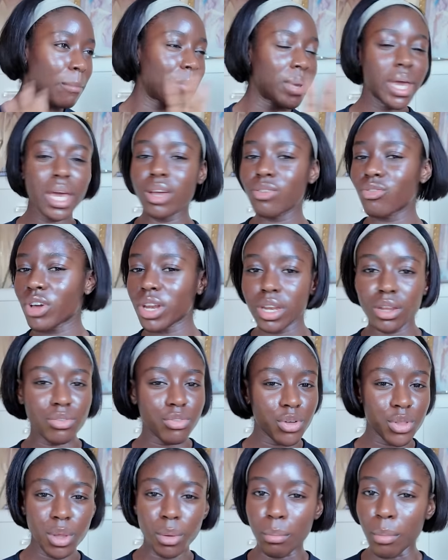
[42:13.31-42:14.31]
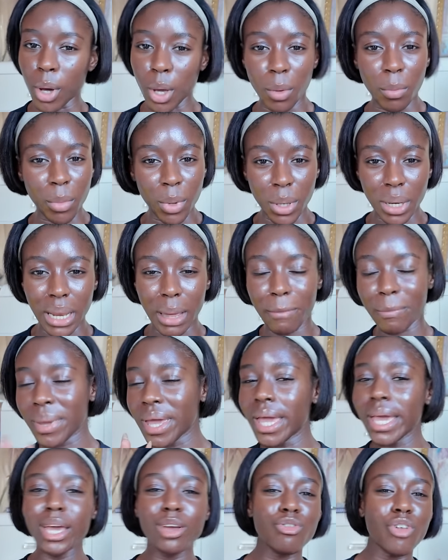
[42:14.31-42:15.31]
being ready for the moment,
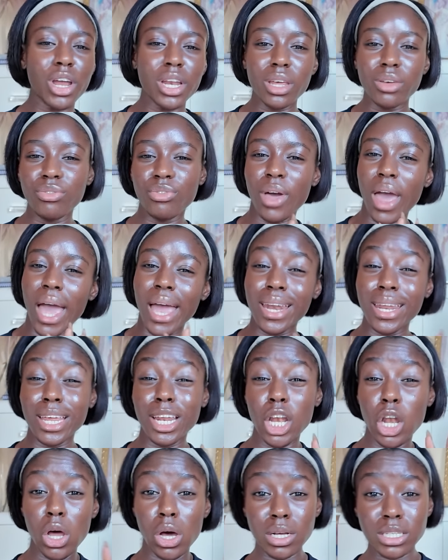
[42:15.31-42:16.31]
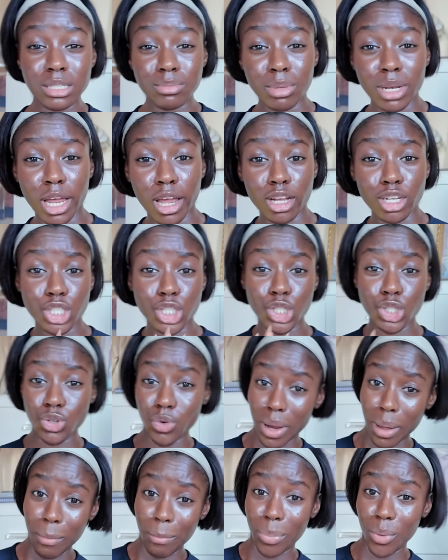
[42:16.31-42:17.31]
being ready for any last minute
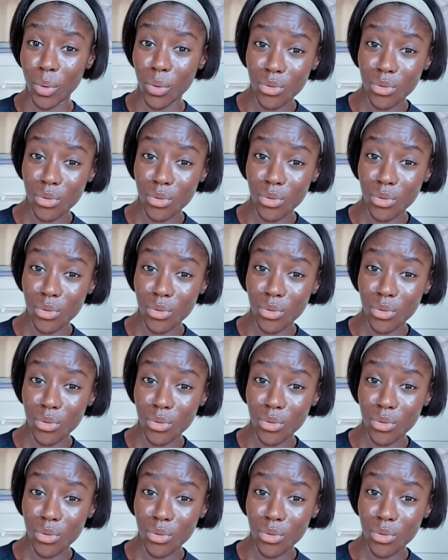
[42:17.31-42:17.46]
trip